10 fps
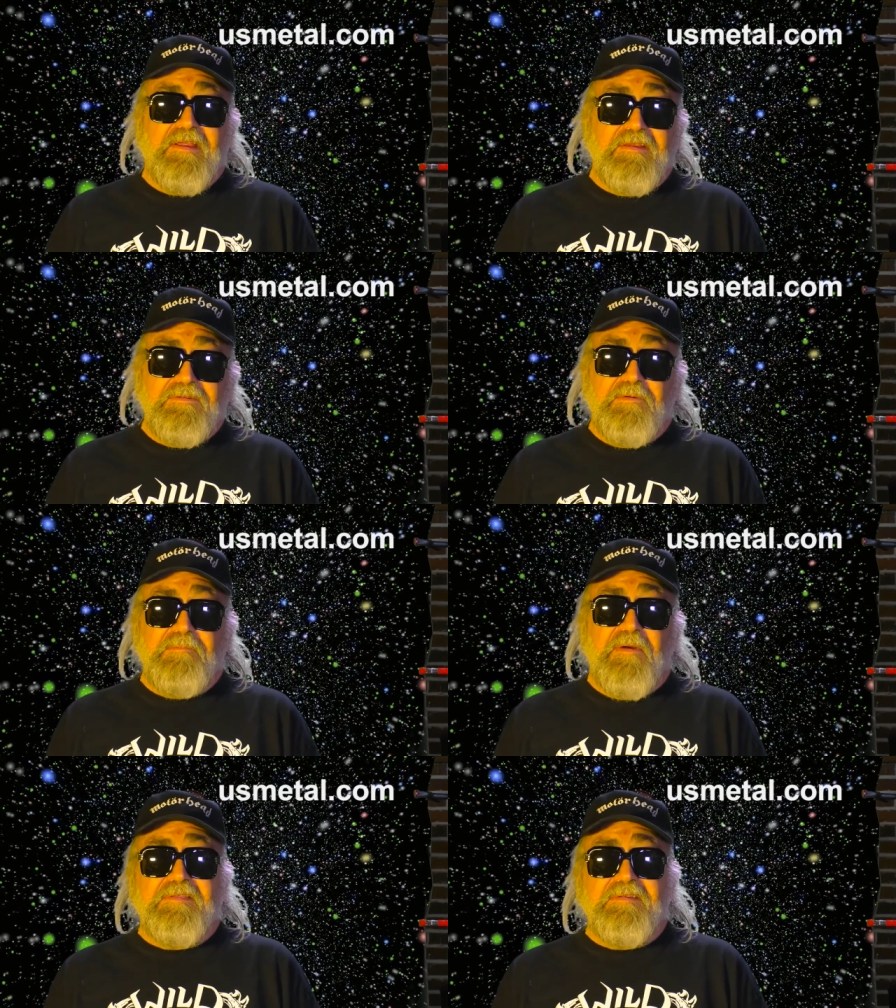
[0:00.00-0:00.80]
And so we
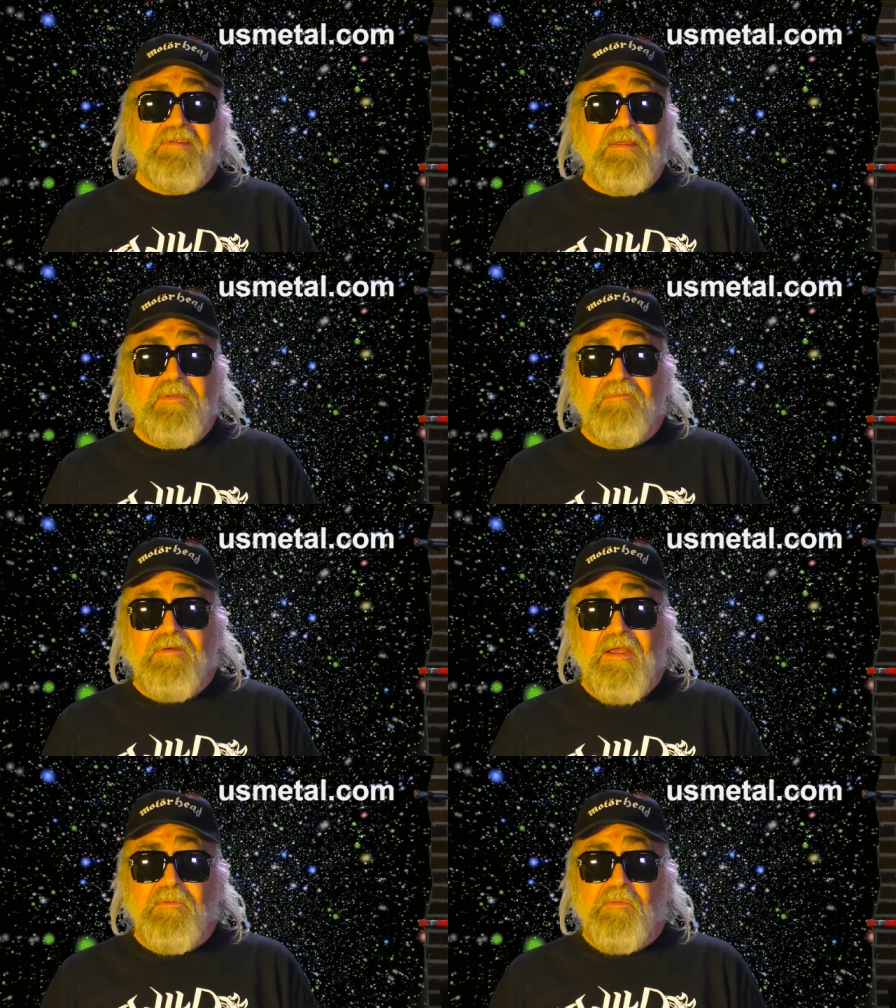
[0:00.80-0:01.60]
bought the same
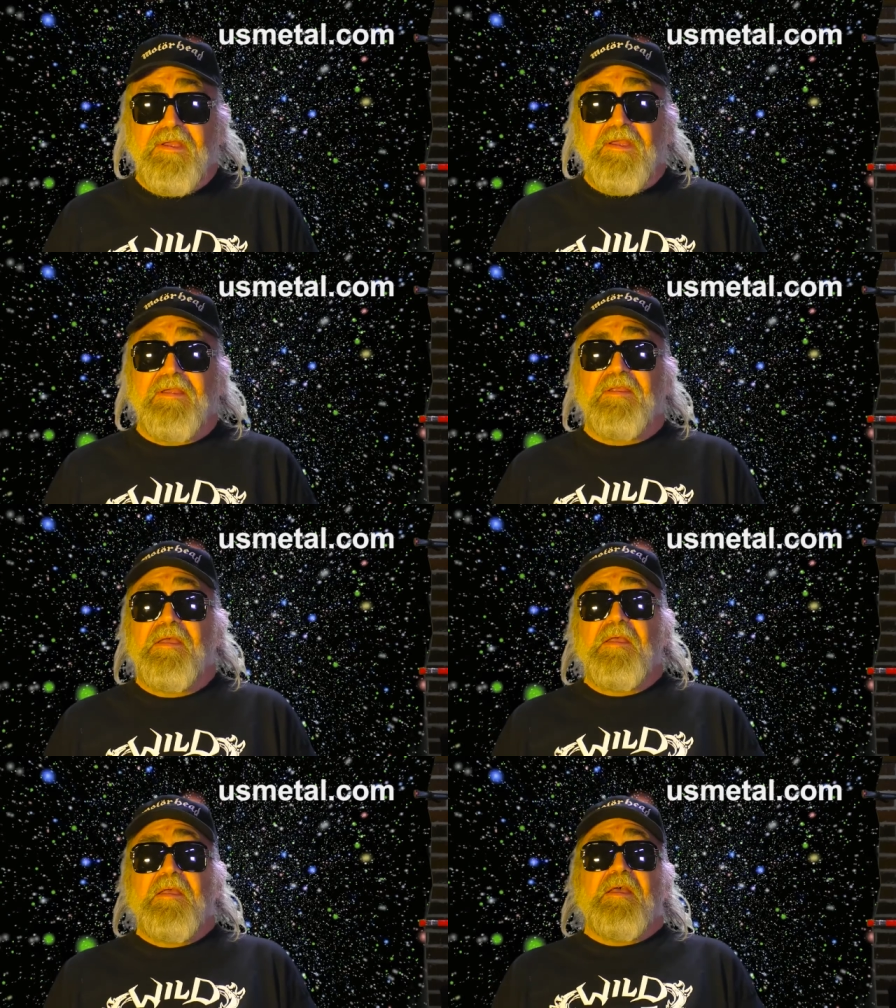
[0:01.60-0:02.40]
Elvira wig and
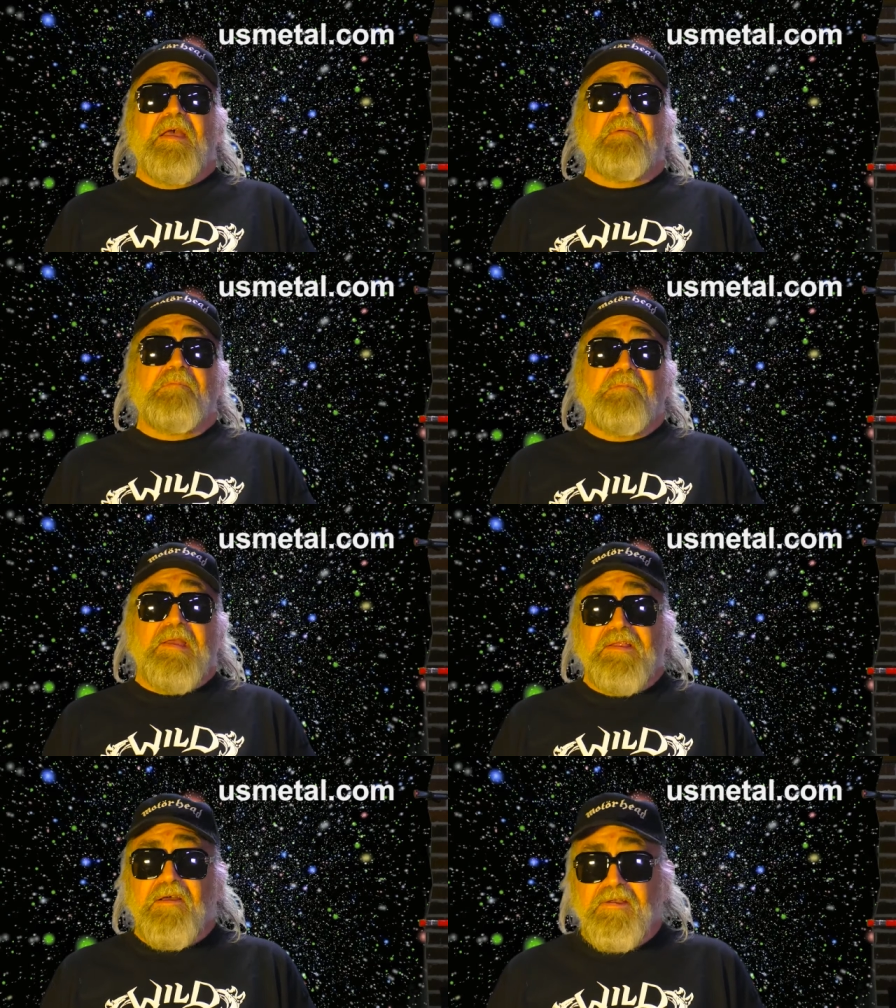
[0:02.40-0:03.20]

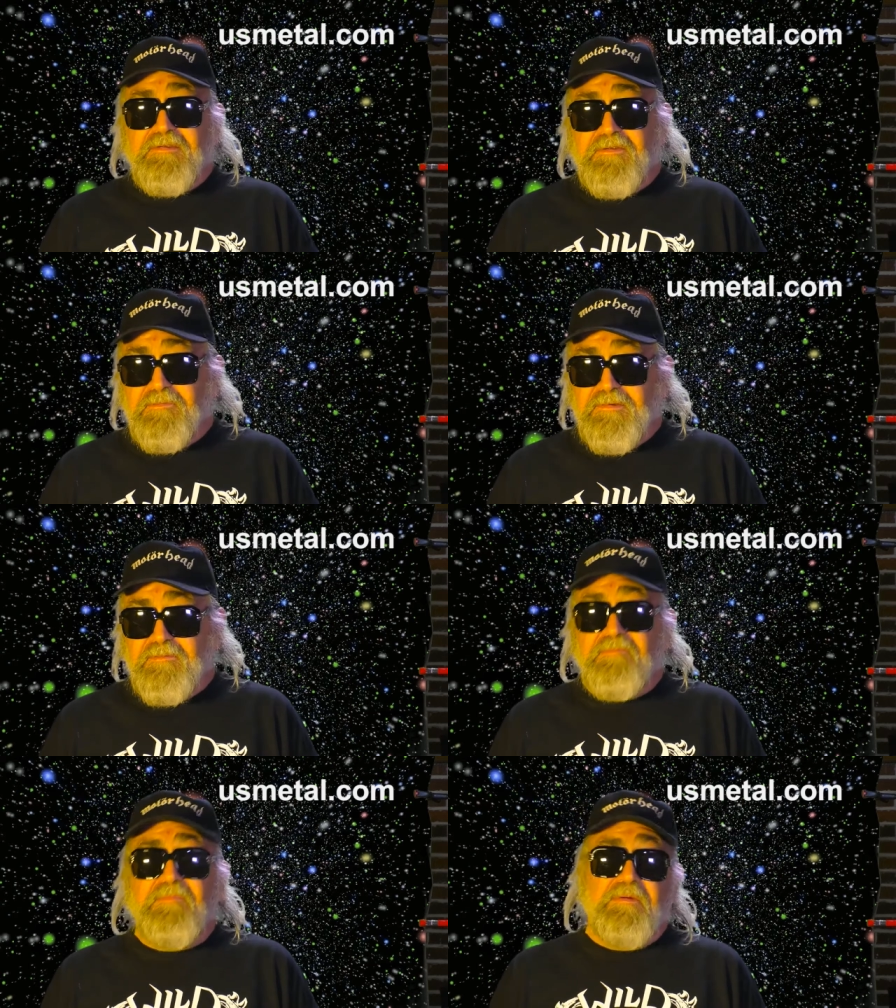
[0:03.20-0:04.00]
made costumes,
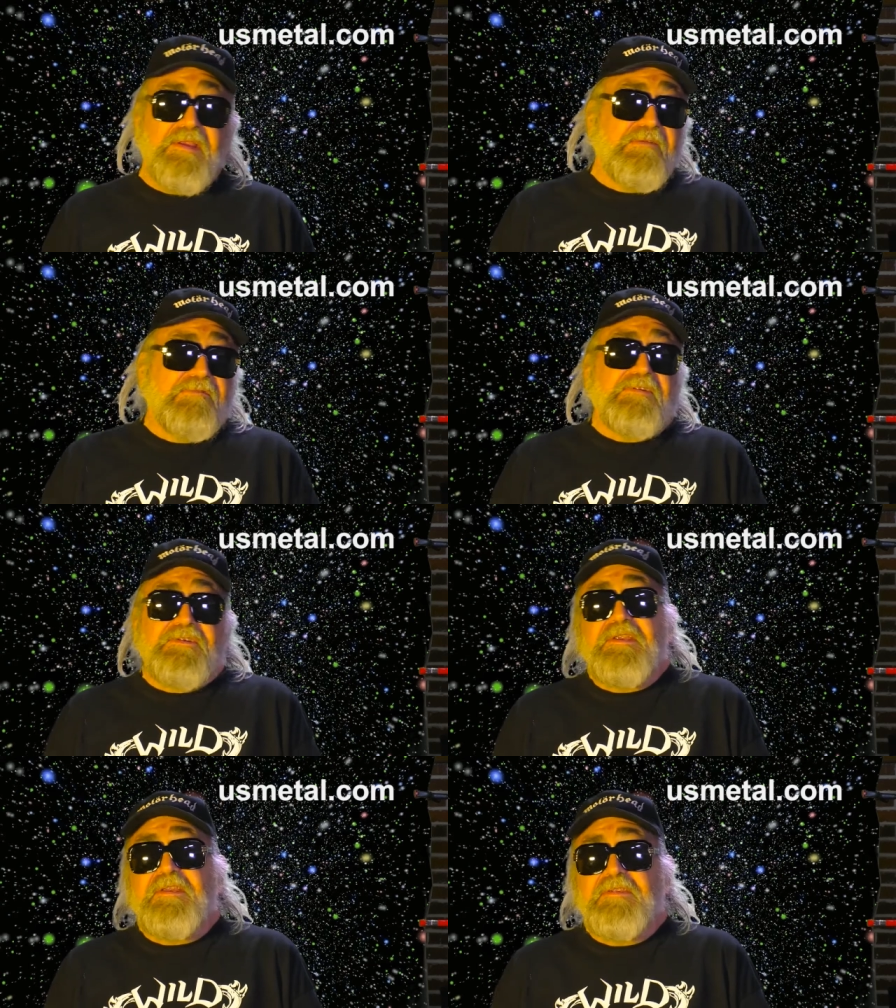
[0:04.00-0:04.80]
and we were Evil
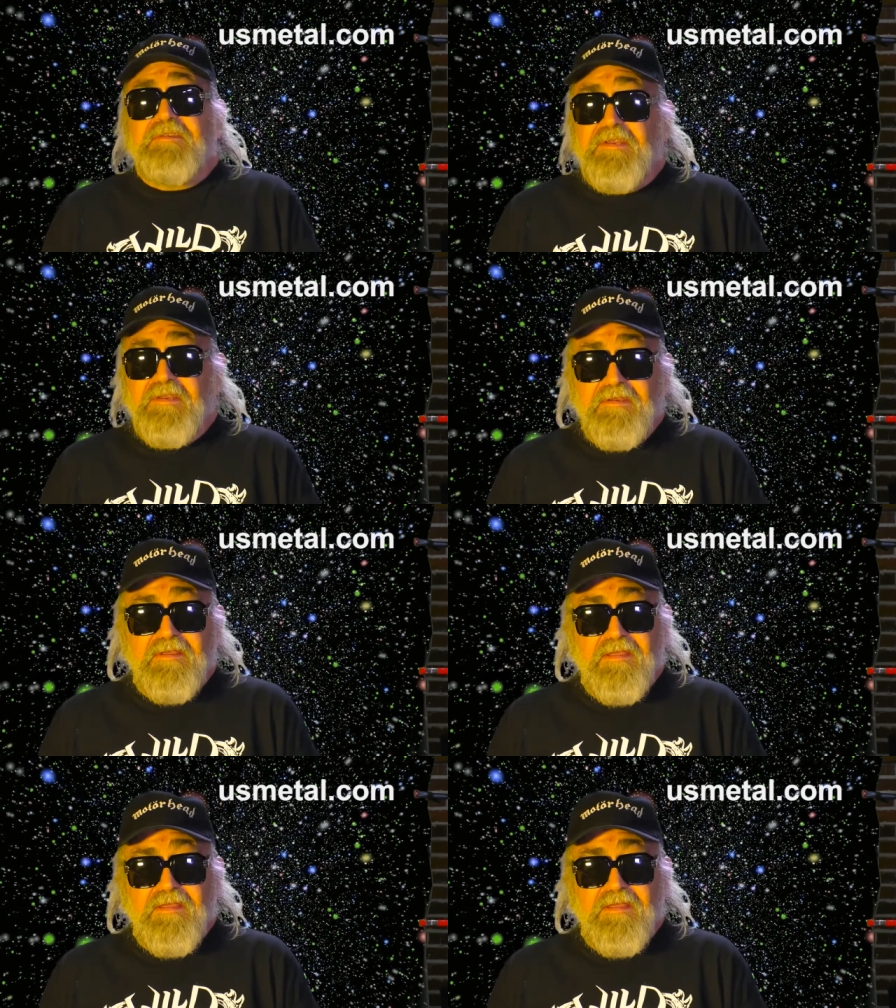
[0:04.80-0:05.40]
Genius. And